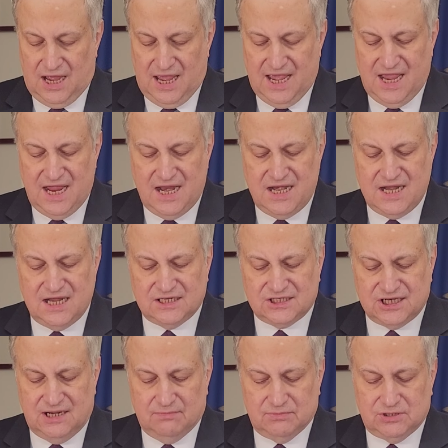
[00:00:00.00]
Any
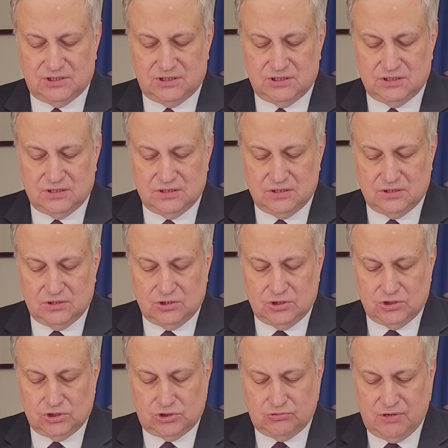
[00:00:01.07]
attempt
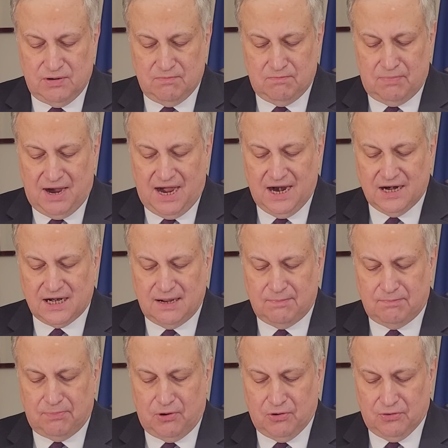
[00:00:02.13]
to embark
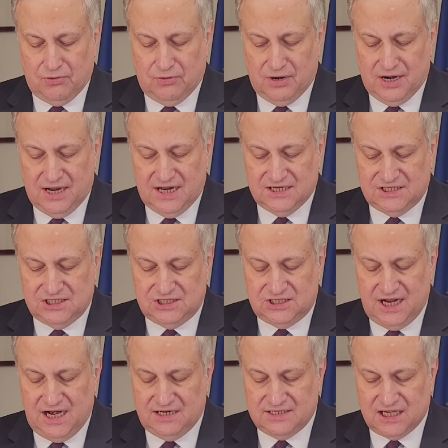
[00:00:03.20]
upon a
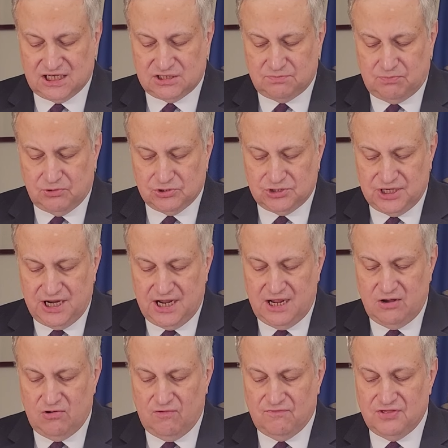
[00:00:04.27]
detailed
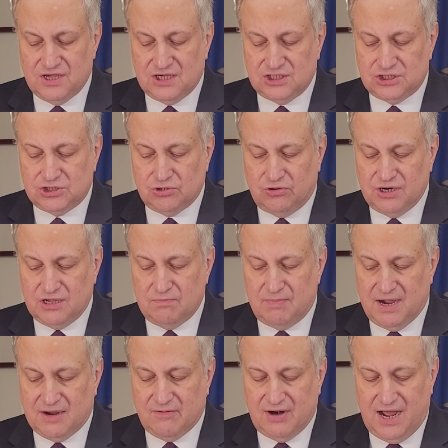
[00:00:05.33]
exposé of the historic
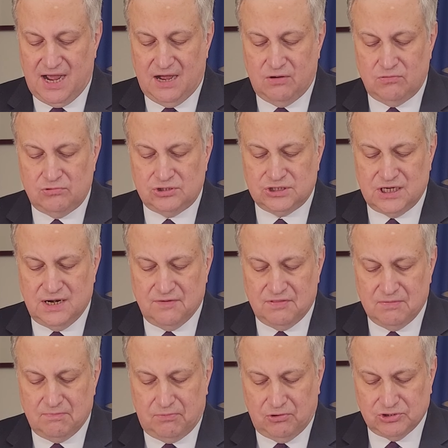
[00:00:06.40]
background and
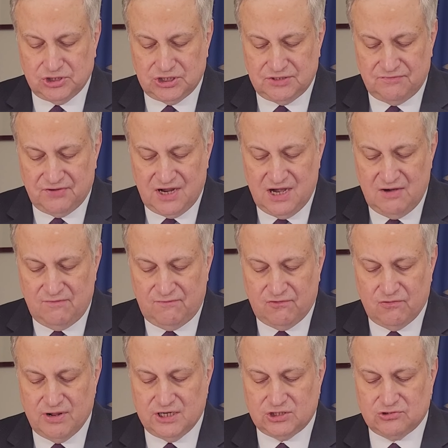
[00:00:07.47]
the positive
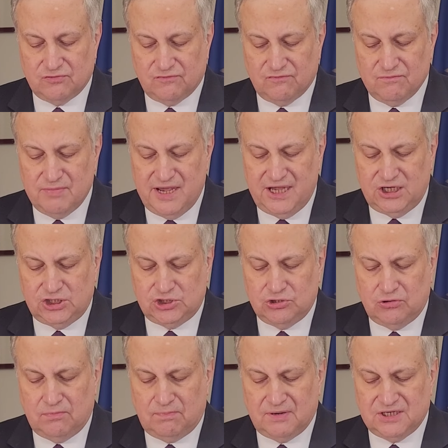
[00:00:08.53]
influence of
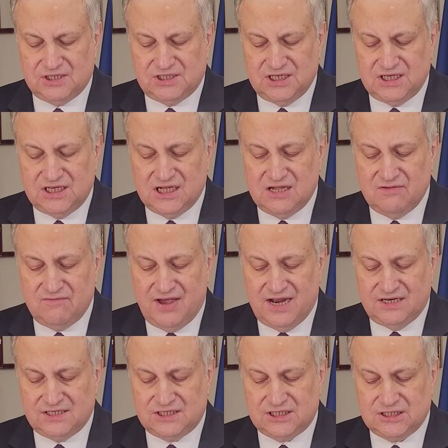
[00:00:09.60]
major preceding
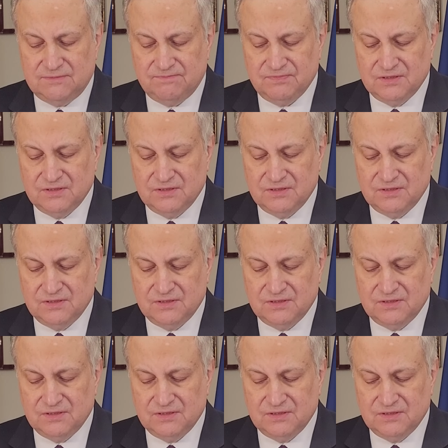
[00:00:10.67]
events,